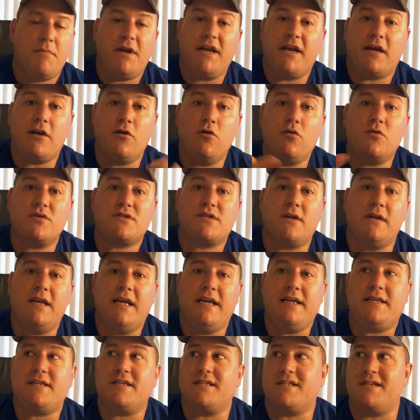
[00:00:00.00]
But it can also
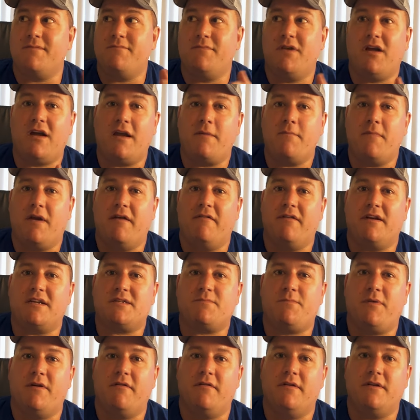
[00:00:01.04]
lead to some nightmare
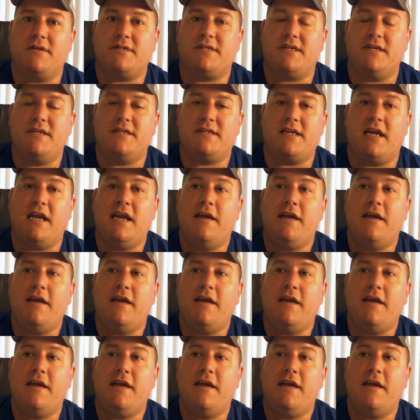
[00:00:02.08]
experiences